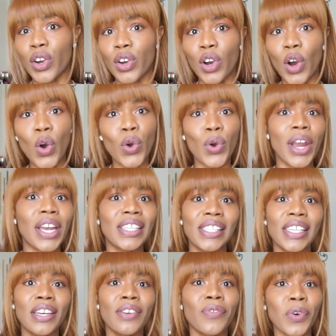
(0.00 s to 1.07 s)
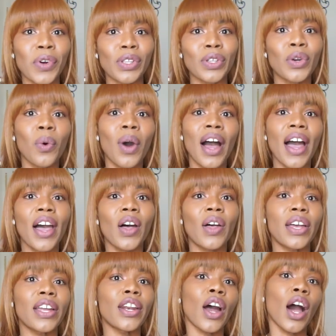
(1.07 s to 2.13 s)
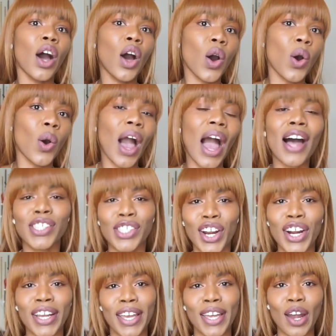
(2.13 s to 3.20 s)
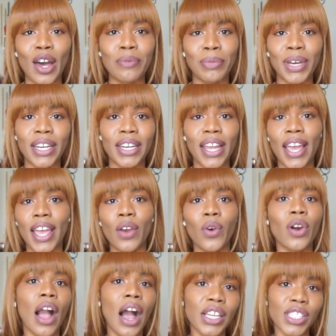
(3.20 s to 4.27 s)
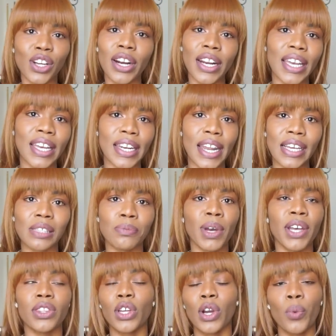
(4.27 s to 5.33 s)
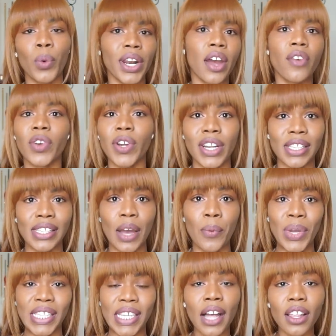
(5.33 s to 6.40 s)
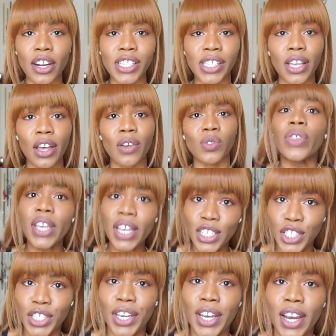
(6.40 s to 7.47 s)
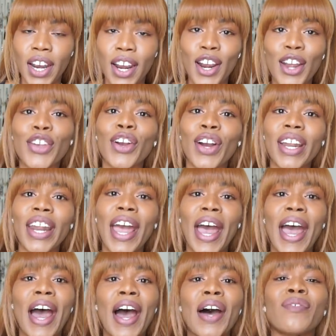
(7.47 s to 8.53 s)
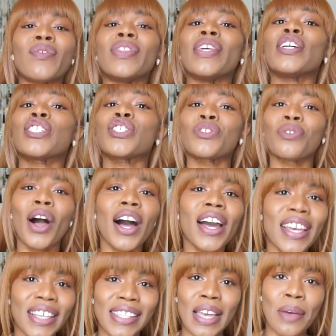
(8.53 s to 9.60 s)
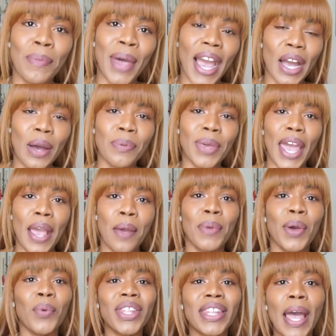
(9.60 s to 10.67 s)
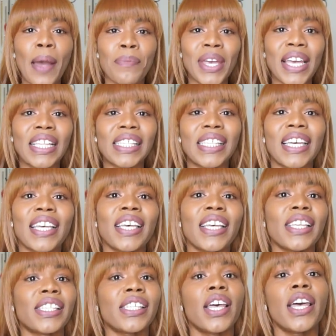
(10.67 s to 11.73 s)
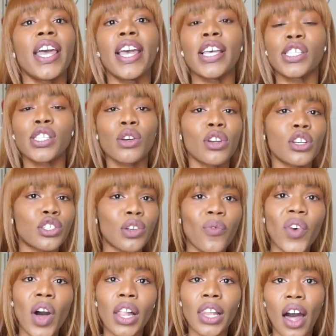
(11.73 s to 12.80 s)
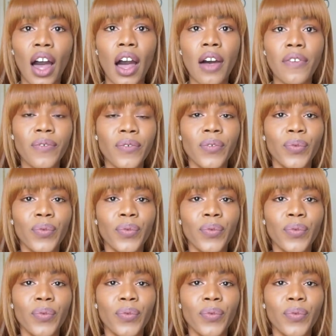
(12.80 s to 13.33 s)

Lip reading: go crazy for a little while and, oh, I'll start again on Monday, or I'll start again next month, or whatever it is that we tell ourselves. This year, you're gonna have the strongest get back up game, and what that means is as soon as you fall off,